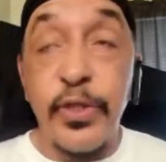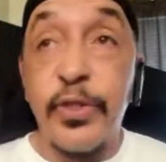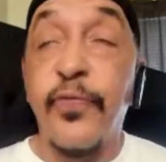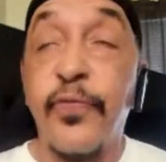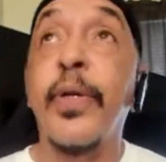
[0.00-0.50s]

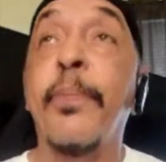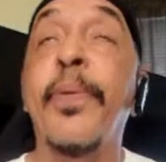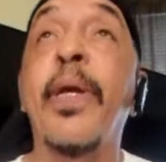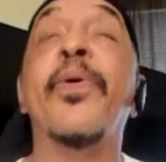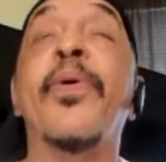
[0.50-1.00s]
This is for the
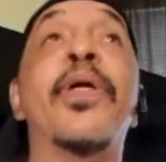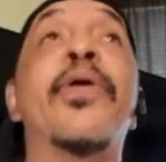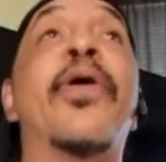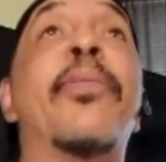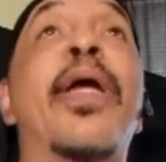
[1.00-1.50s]
people, you
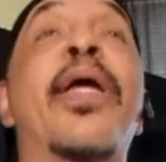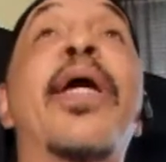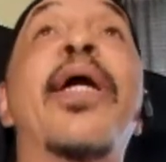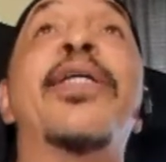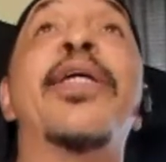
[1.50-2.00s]
know what I mean,
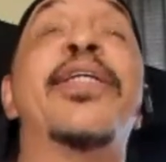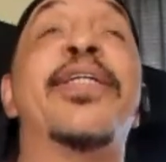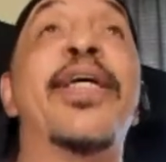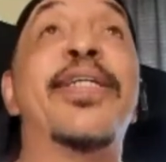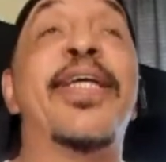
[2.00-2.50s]
that
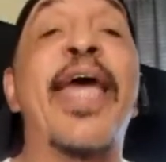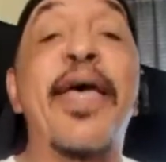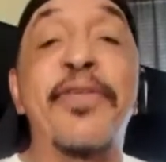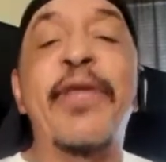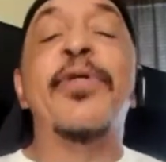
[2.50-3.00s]

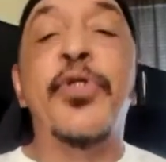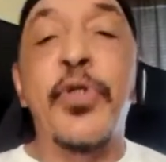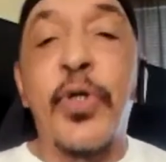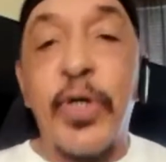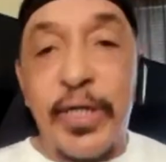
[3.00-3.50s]
hasn't even
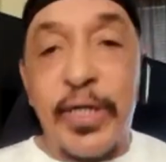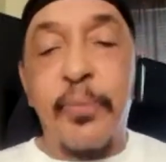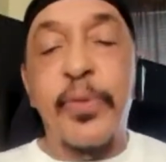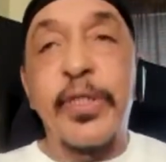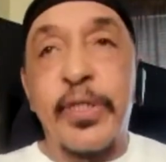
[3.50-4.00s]
joined
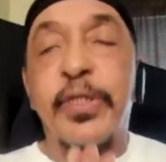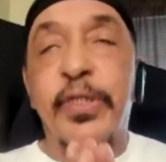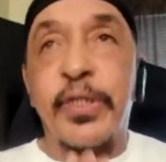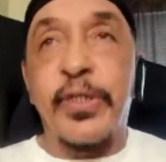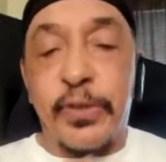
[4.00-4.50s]
yet. And this
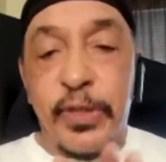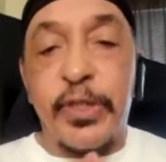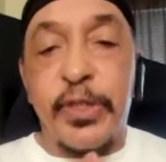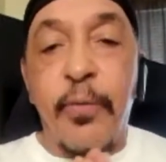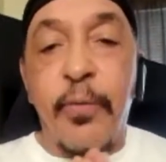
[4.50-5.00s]

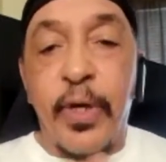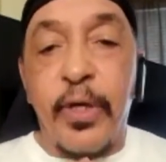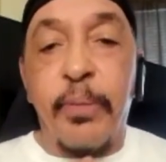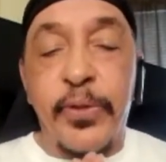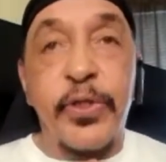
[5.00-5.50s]
is how we're going to
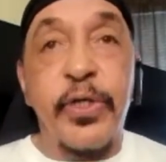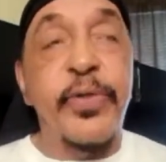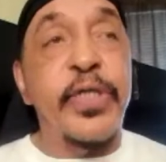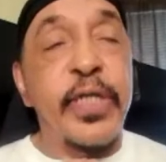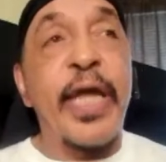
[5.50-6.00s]
preserve
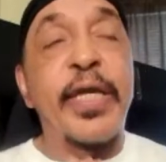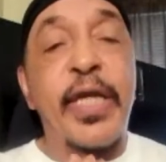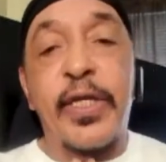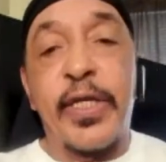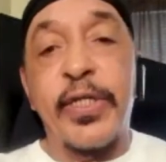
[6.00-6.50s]
this. And I
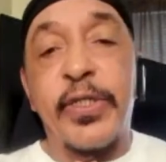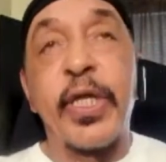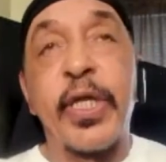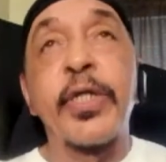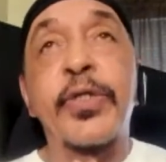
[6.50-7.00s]
need this
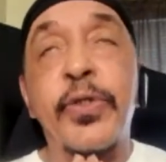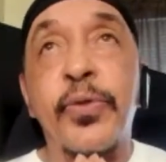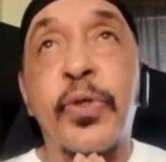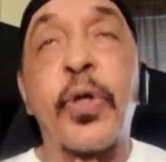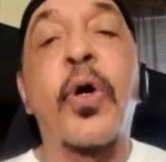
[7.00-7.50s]

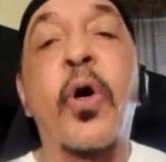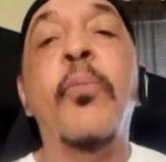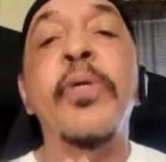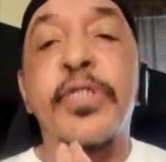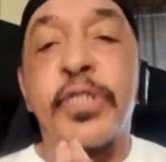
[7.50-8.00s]
to go
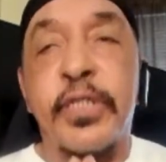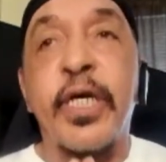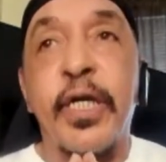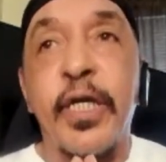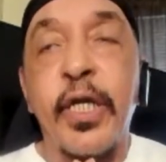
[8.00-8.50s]
home and
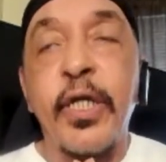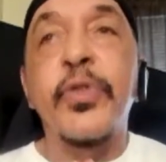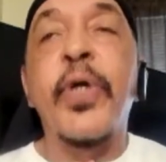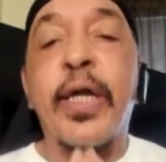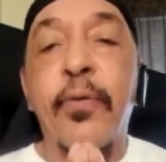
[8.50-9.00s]
study
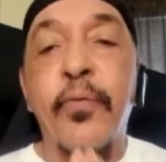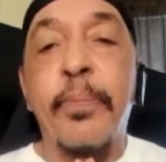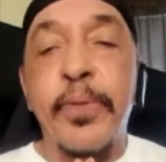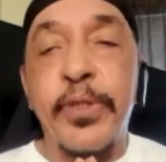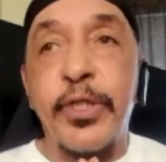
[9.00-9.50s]
so I can
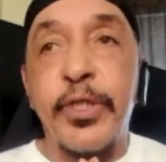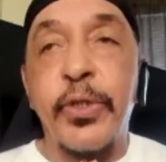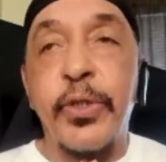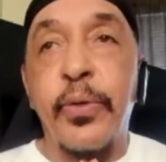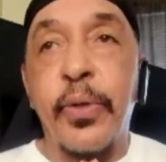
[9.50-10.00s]
represent
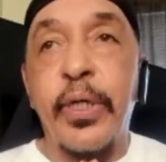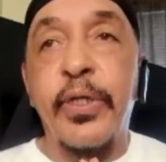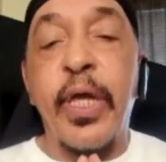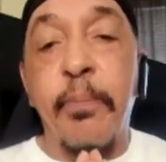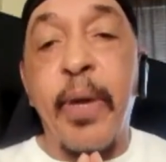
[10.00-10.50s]
you
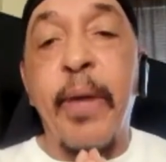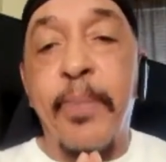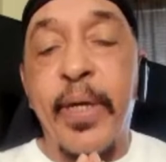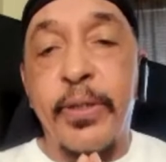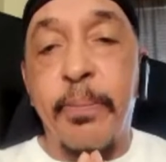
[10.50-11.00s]
in my
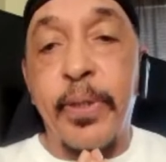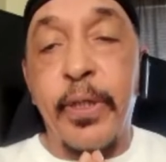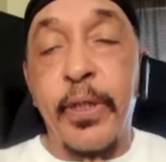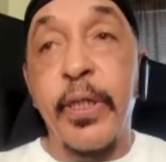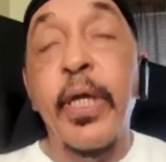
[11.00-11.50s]
best
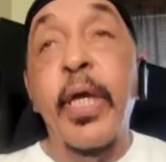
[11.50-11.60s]
ability.